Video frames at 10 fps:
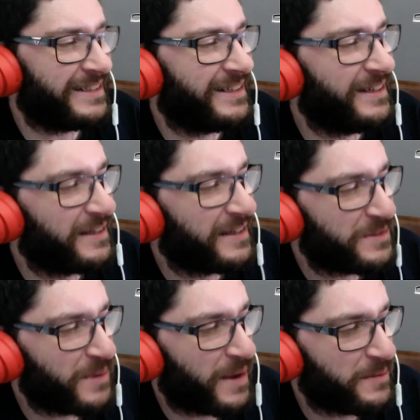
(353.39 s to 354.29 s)
That's
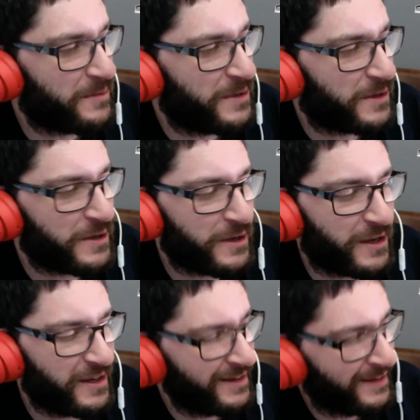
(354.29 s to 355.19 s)
what happened when you're
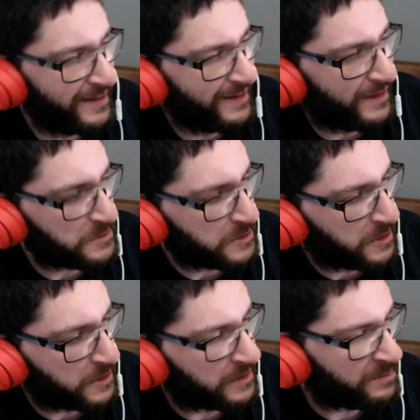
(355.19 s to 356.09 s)
cooking. I was
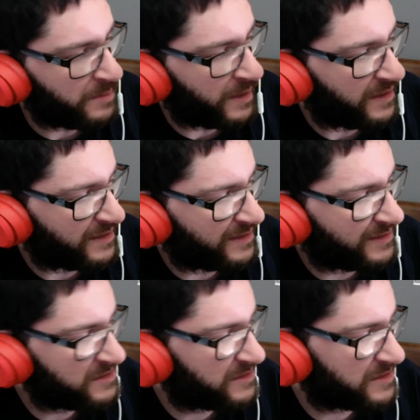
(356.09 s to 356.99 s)
cooking bacon
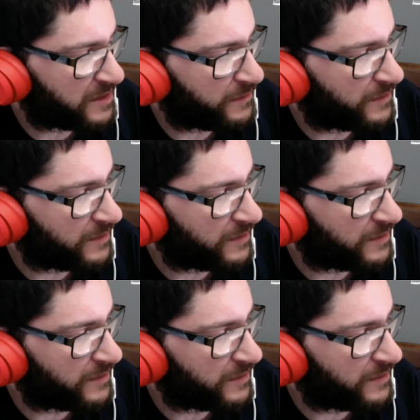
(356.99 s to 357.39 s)
and stuff, and the